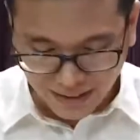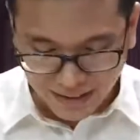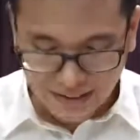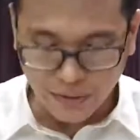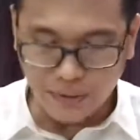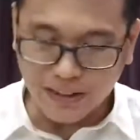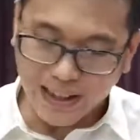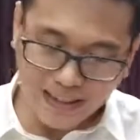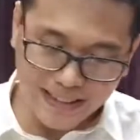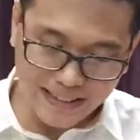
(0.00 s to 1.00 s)
So
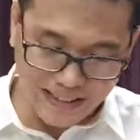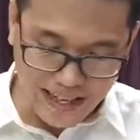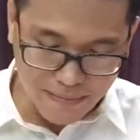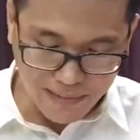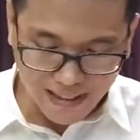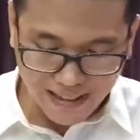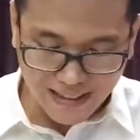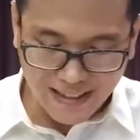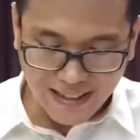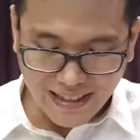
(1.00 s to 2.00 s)
God's timing
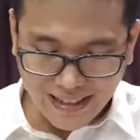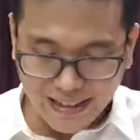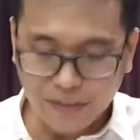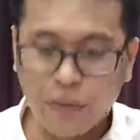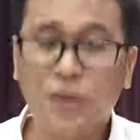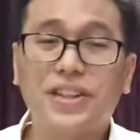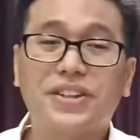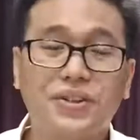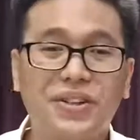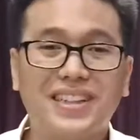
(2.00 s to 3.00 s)
in all
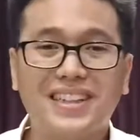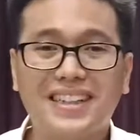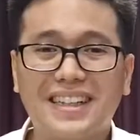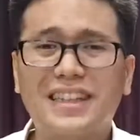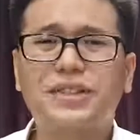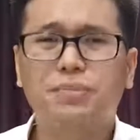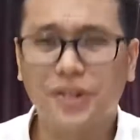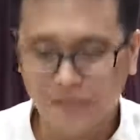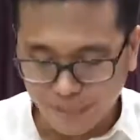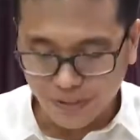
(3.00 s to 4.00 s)
eternity is
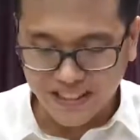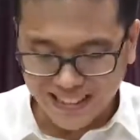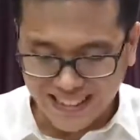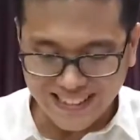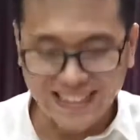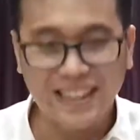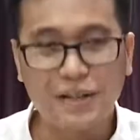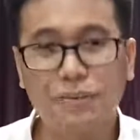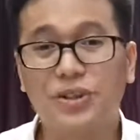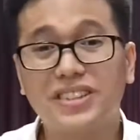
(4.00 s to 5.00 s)
pre- precise
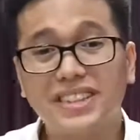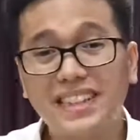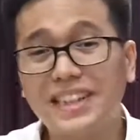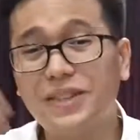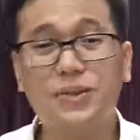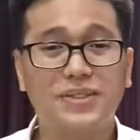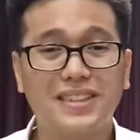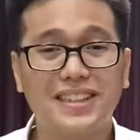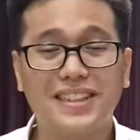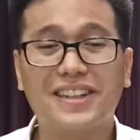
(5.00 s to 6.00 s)
because he knows
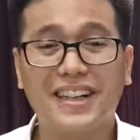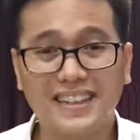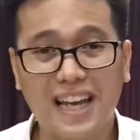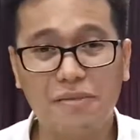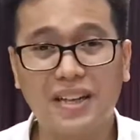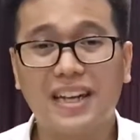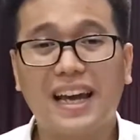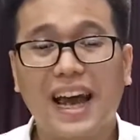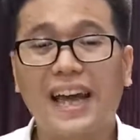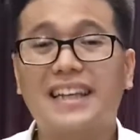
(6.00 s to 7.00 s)
the right timing
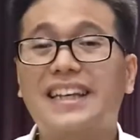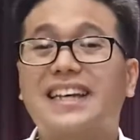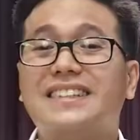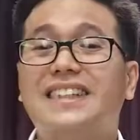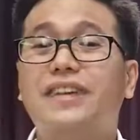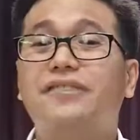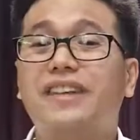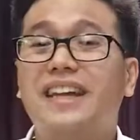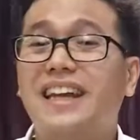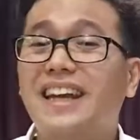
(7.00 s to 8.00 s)
and he has lived
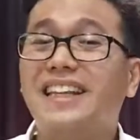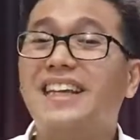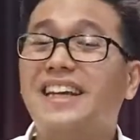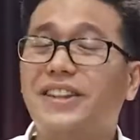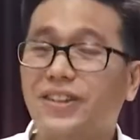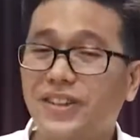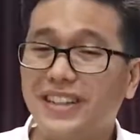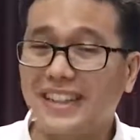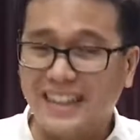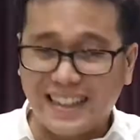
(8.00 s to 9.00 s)
in
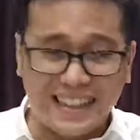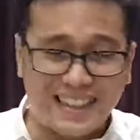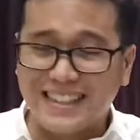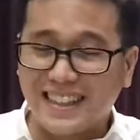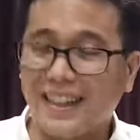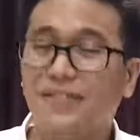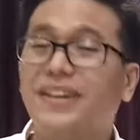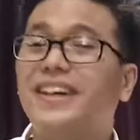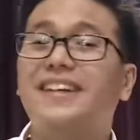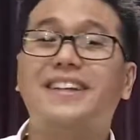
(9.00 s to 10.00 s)
eternity. He is
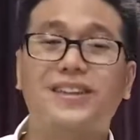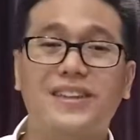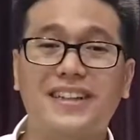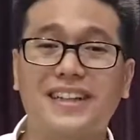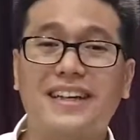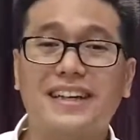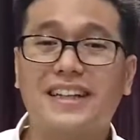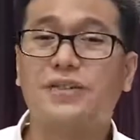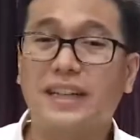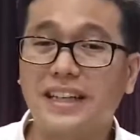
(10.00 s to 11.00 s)
living in eternity.
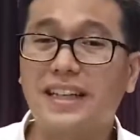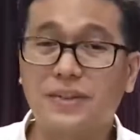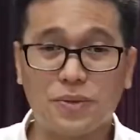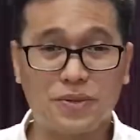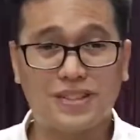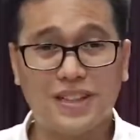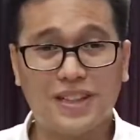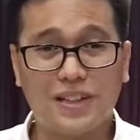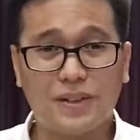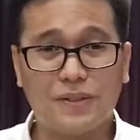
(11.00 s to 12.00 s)
That's why he knows
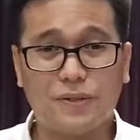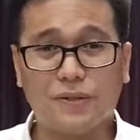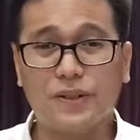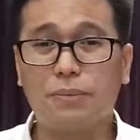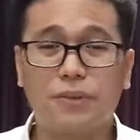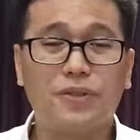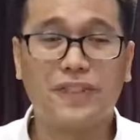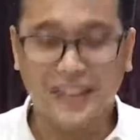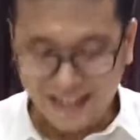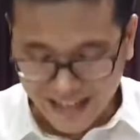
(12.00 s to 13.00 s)
the
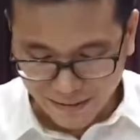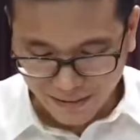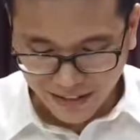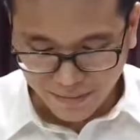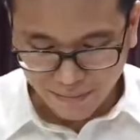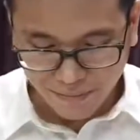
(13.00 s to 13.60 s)
perfect timing.